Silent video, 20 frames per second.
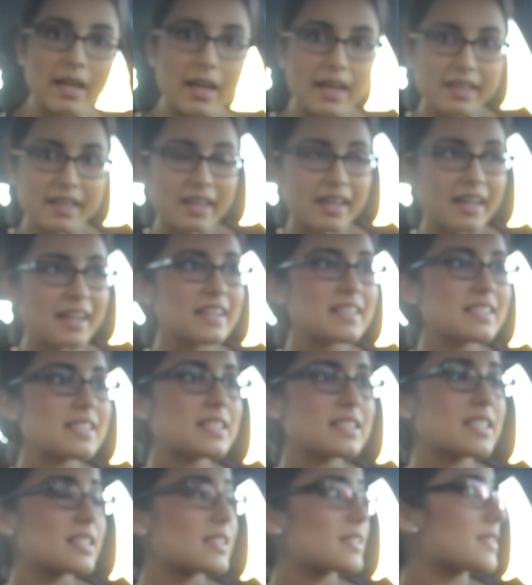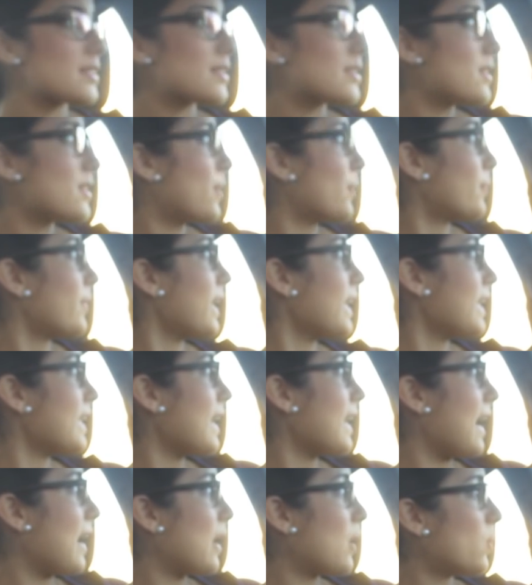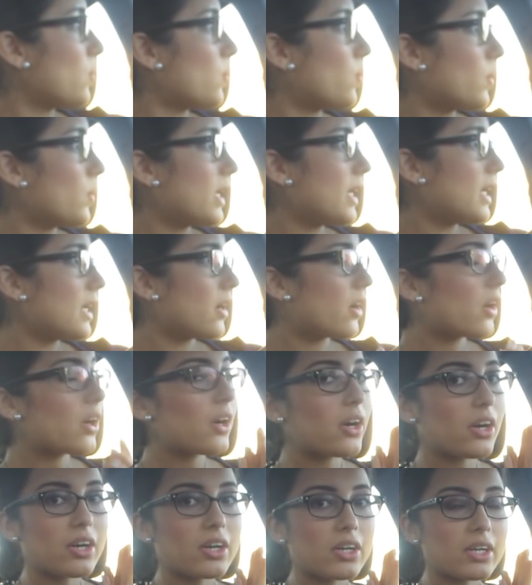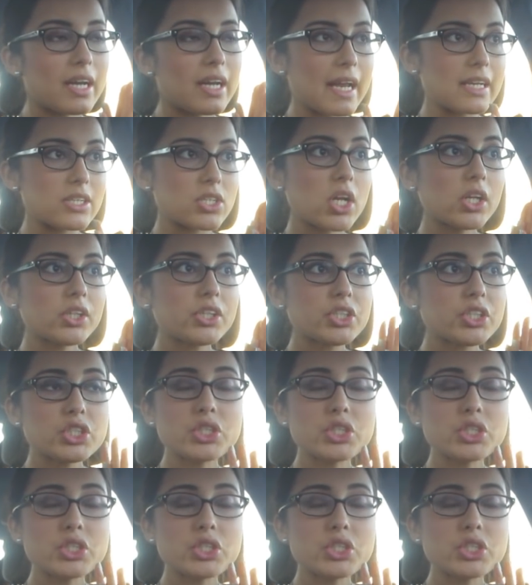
Hi guys, so right now we are at Dollar